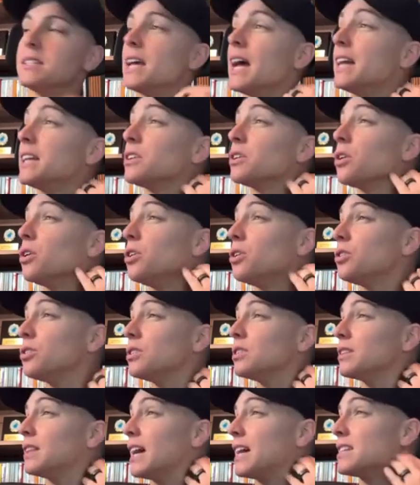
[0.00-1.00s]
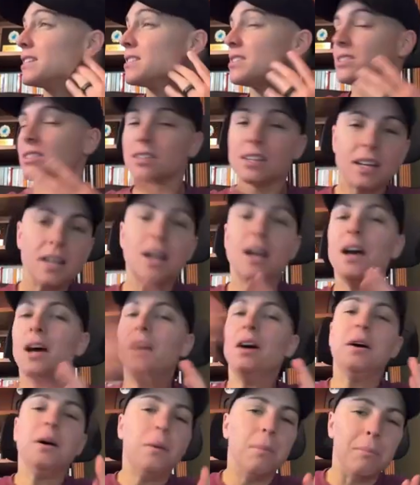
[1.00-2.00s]
10-year-old that's
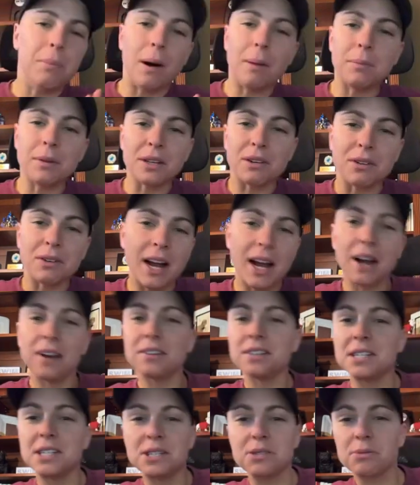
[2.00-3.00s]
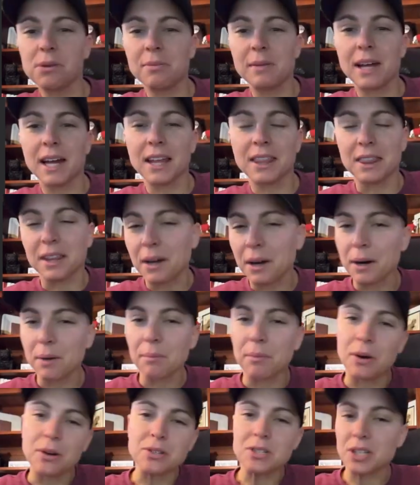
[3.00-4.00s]
bumbling around and swimming,
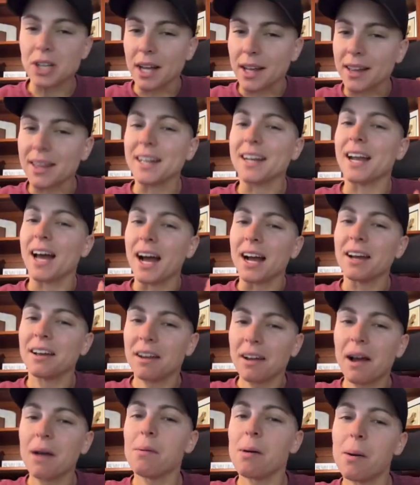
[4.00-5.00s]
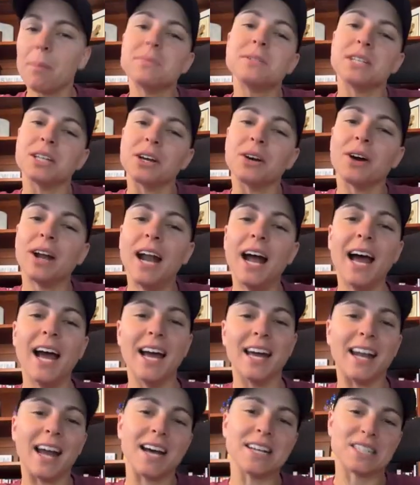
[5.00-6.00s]
they're most likely not going to come up to you
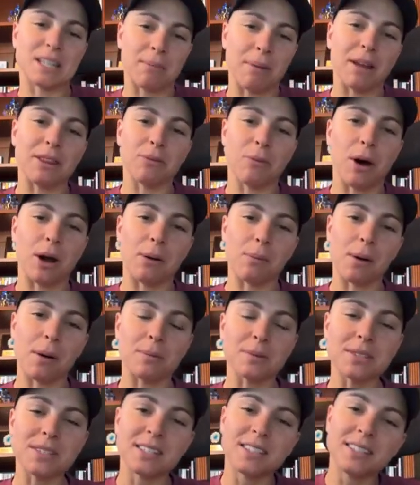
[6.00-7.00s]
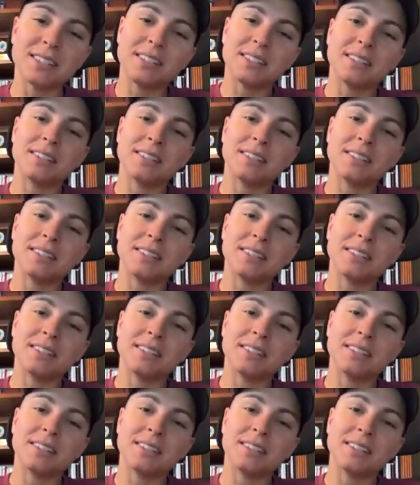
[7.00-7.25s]
and ask about the water bubbles.